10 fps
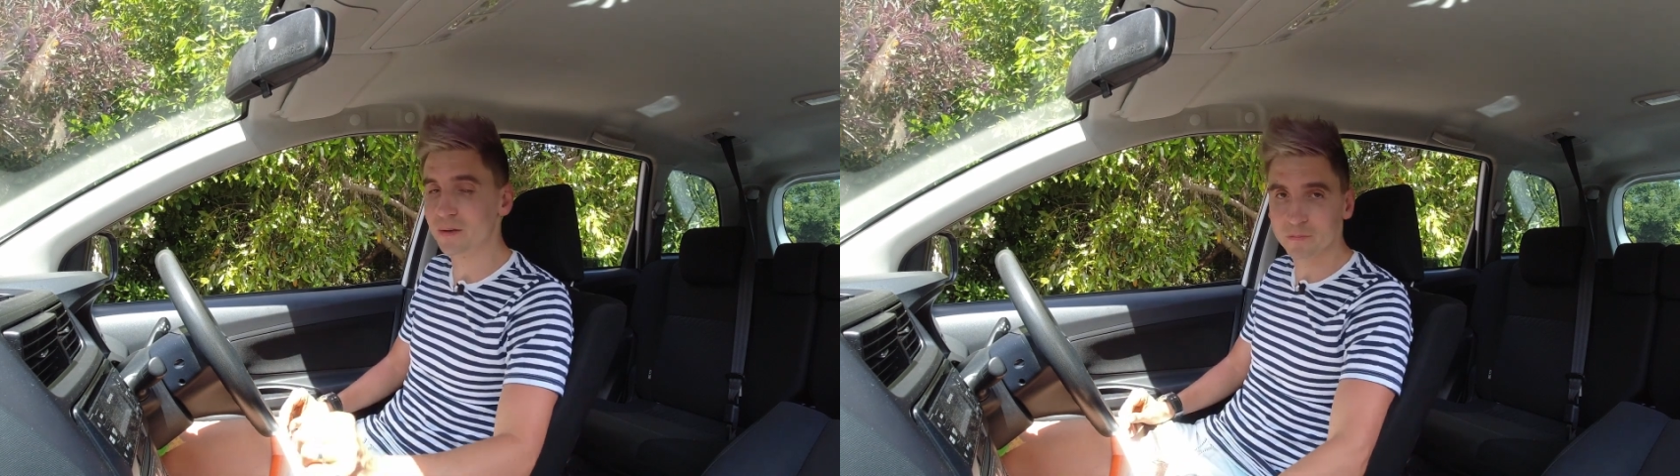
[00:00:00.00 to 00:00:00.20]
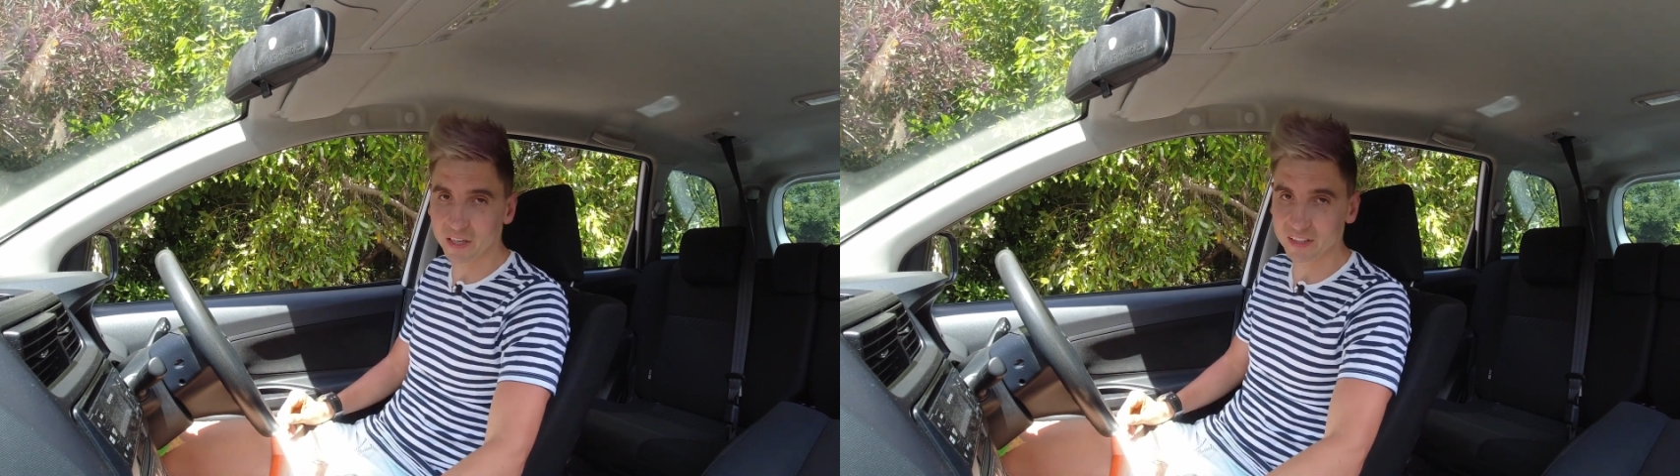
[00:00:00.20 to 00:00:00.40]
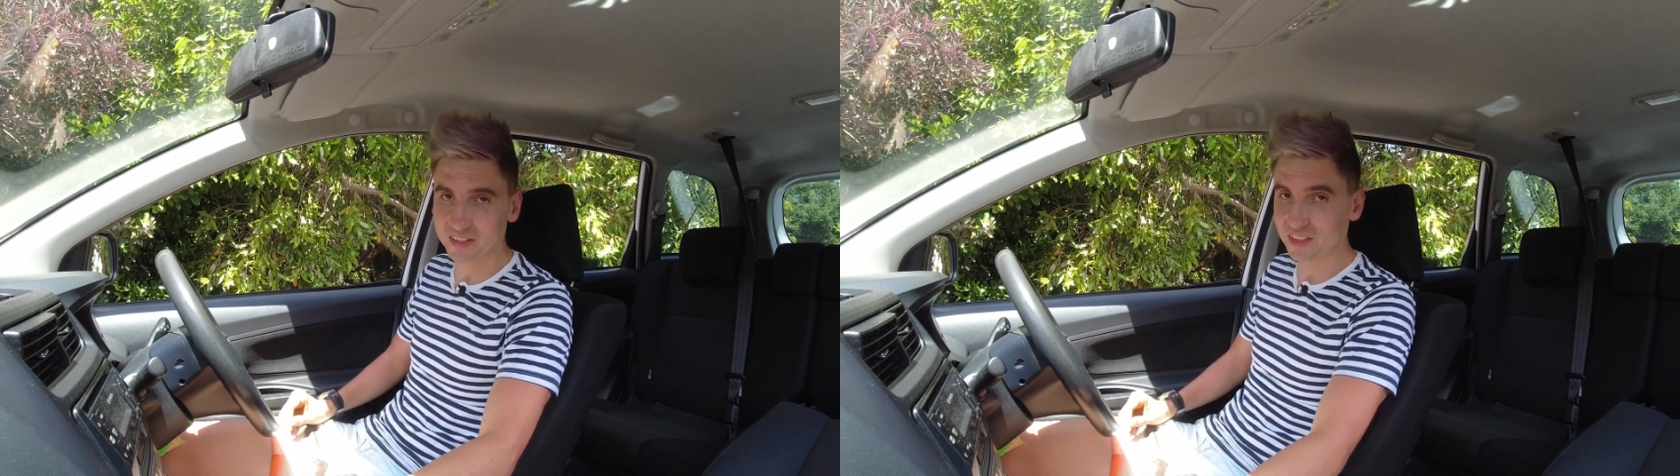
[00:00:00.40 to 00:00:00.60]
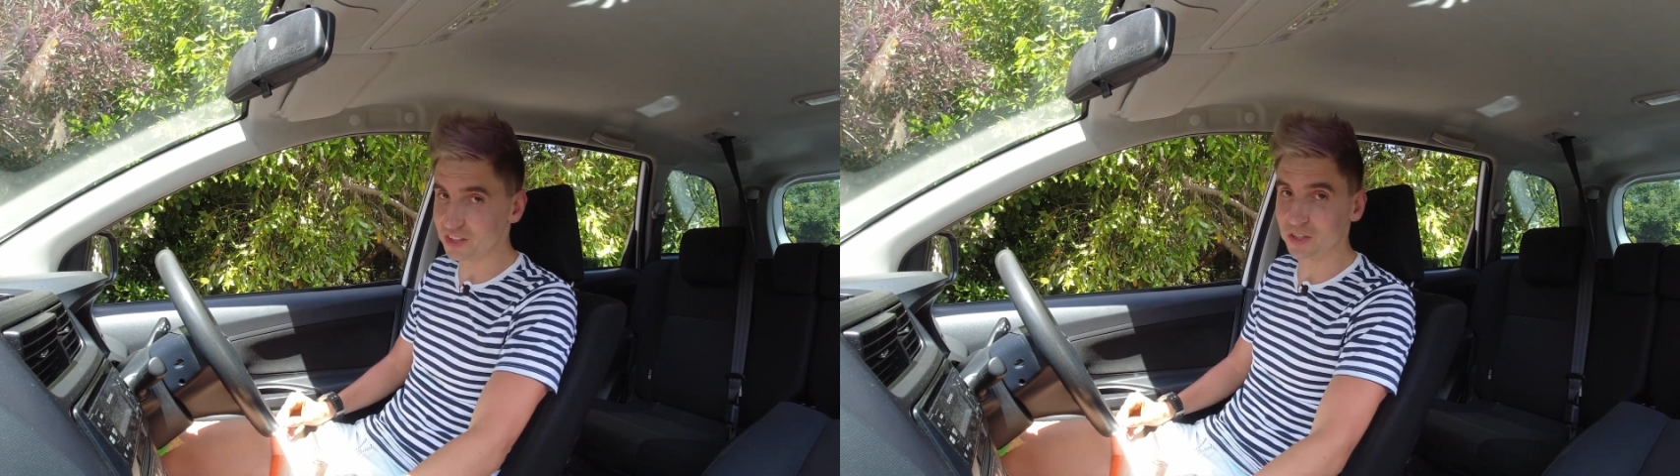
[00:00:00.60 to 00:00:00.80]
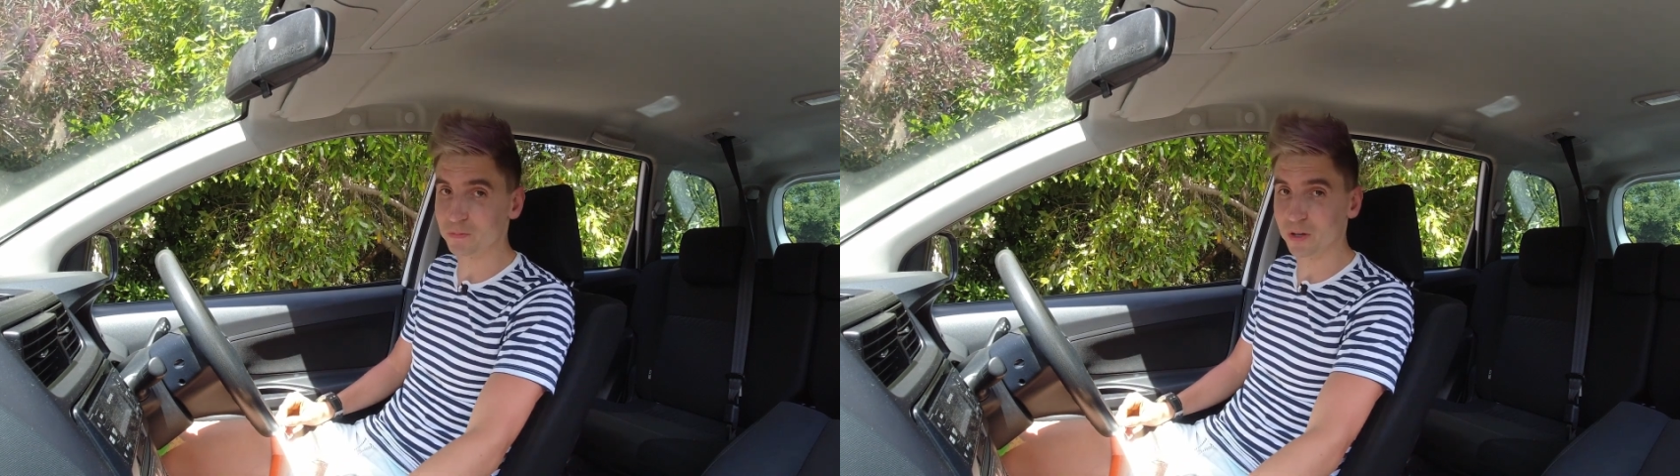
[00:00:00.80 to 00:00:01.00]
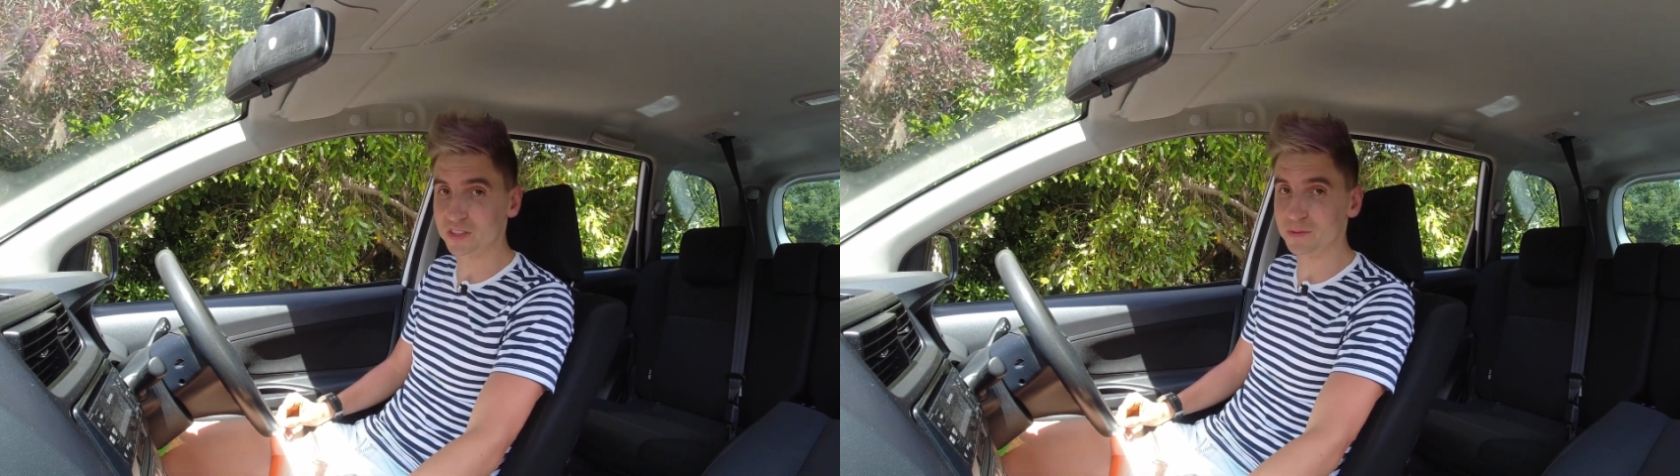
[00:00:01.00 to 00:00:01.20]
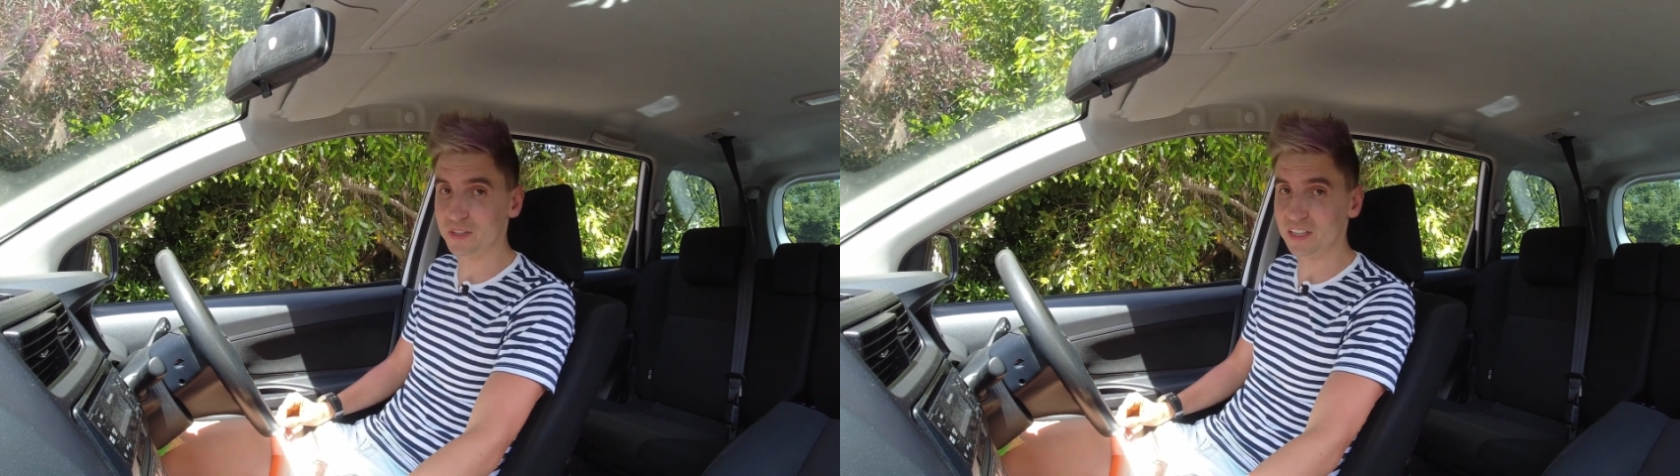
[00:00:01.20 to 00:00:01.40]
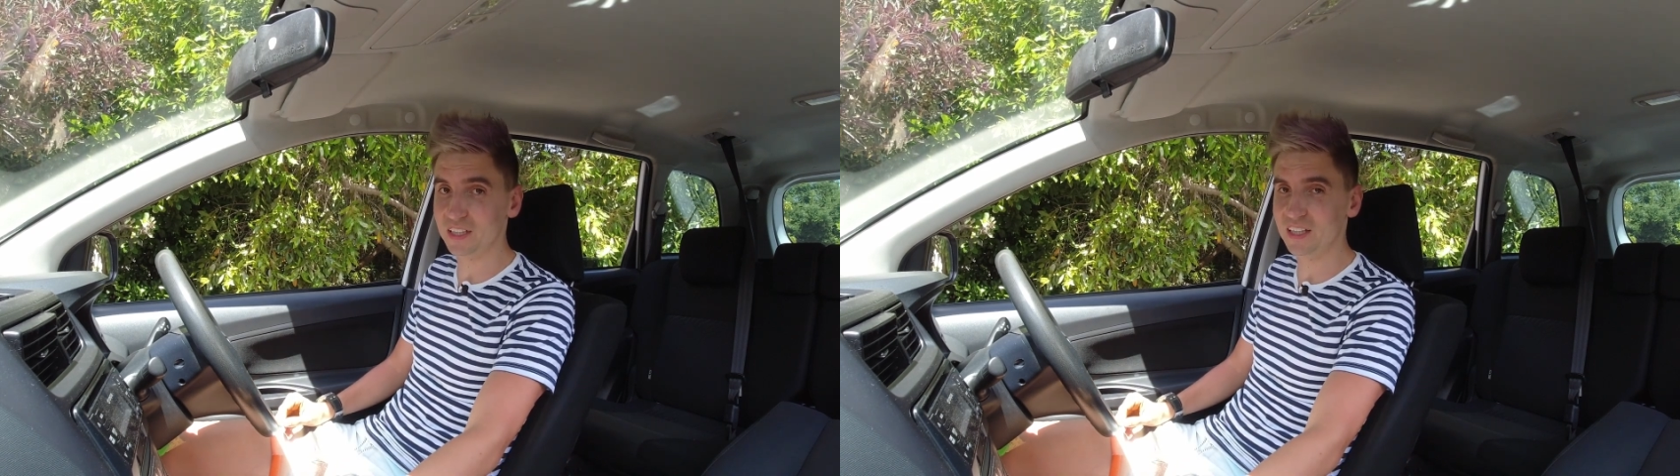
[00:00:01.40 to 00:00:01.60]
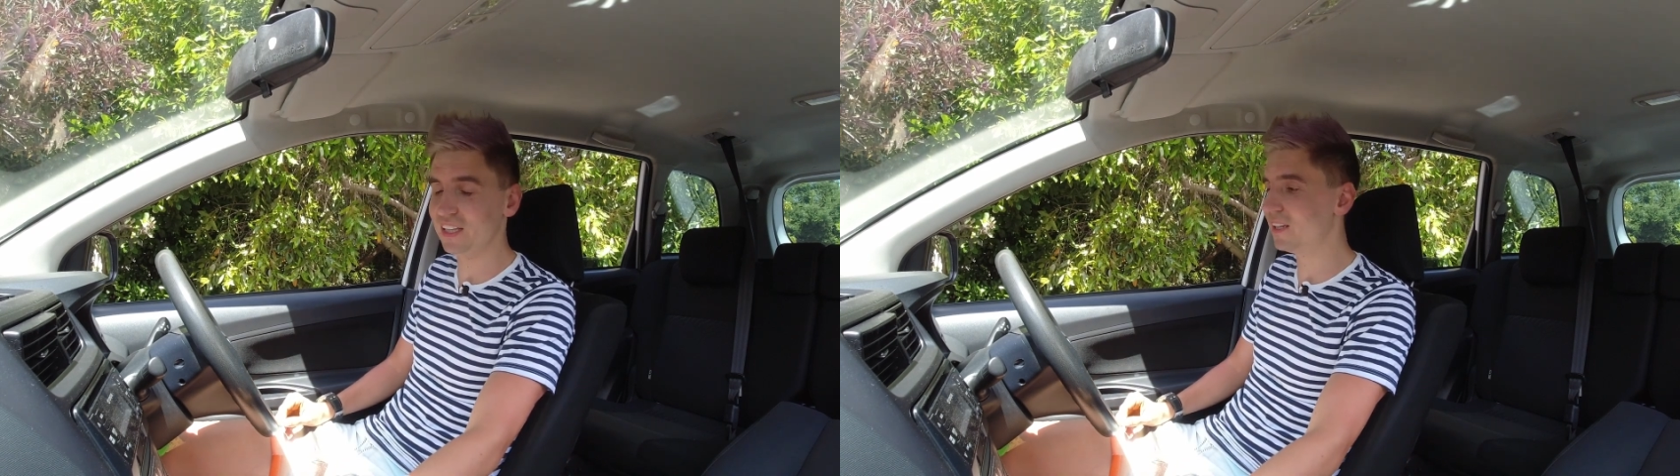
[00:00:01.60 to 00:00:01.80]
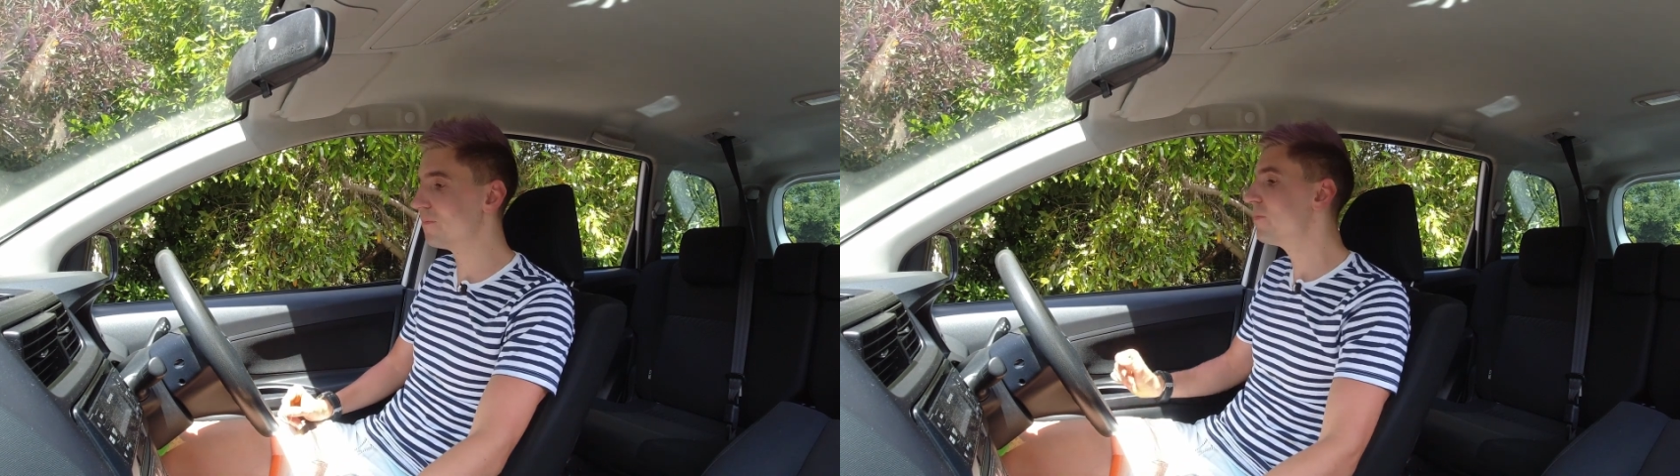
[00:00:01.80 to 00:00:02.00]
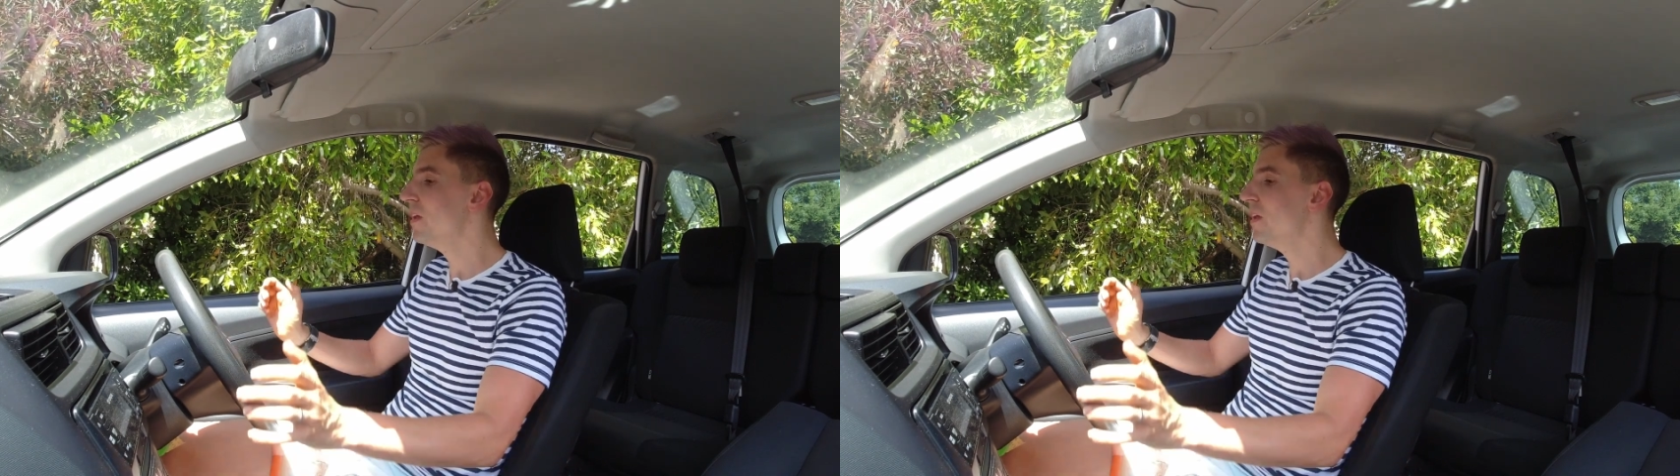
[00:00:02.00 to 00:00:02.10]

amenities you could possibly need.